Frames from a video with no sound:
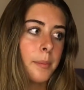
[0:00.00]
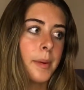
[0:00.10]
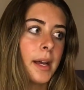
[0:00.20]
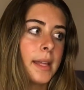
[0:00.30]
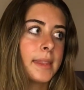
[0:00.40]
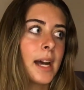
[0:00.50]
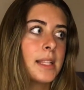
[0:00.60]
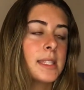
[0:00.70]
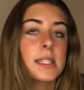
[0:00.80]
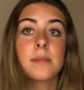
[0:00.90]
But
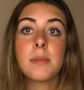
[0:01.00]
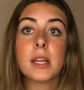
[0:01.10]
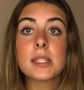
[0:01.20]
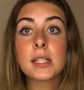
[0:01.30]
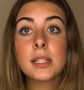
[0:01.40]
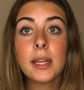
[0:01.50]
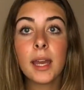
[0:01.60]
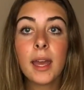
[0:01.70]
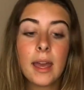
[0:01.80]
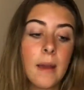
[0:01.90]
that's basically
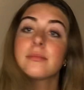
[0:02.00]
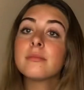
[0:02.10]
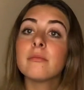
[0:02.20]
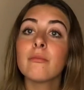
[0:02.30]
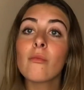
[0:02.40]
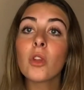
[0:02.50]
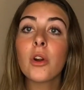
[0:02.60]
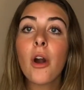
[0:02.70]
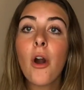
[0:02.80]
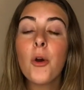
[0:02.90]
it.
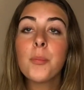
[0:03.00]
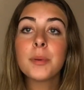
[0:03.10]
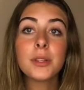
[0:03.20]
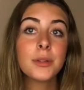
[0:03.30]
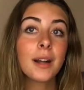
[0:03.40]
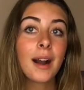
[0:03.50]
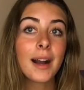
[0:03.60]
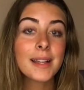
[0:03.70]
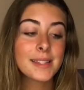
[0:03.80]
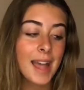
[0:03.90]
Hope you
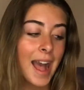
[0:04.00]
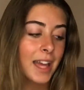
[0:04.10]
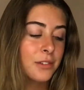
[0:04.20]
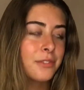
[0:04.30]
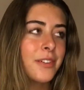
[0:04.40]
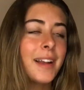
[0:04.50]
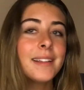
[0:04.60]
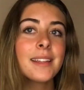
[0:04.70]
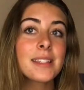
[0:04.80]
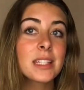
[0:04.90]
guys had
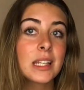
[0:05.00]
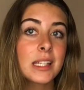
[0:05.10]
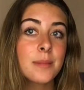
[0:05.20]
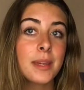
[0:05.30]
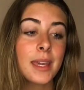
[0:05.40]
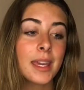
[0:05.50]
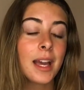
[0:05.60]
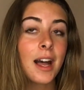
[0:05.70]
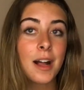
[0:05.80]
fun listening to me